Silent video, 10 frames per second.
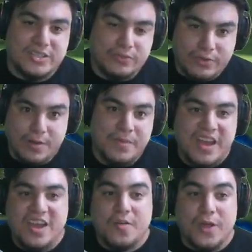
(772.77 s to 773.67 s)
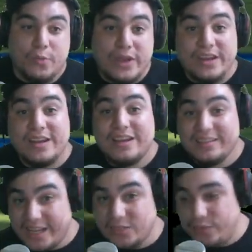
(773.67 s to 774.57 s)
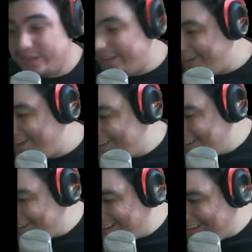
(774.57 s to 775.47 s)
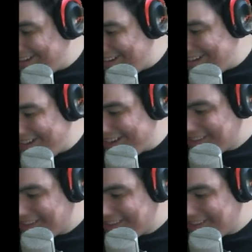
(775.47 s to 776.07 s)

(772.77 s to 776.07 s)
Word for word: from my win last week, and uh,